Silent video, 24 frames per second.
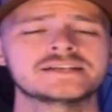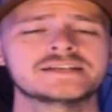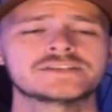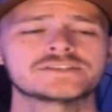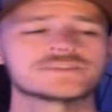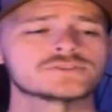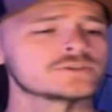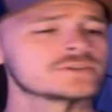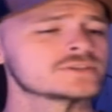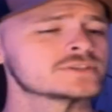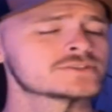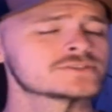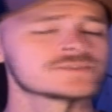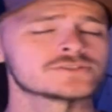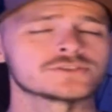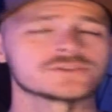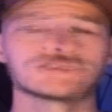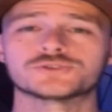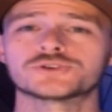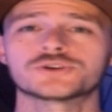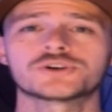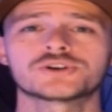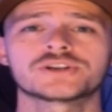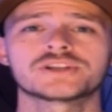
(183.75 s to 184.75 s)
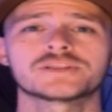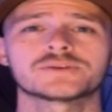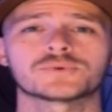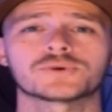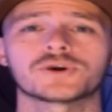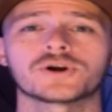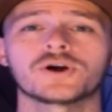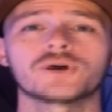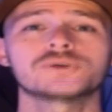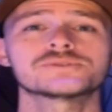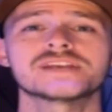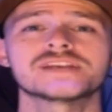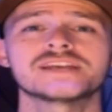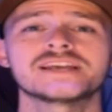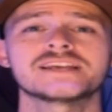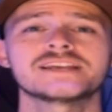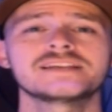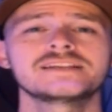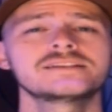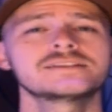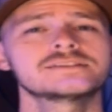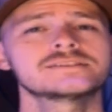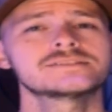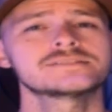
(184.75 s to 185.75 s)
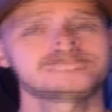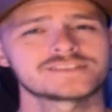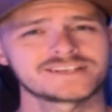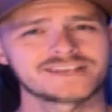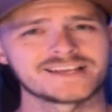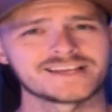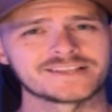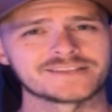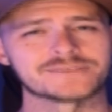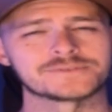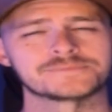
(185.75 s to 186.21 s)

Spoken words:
So this is a journey that we're all taking together.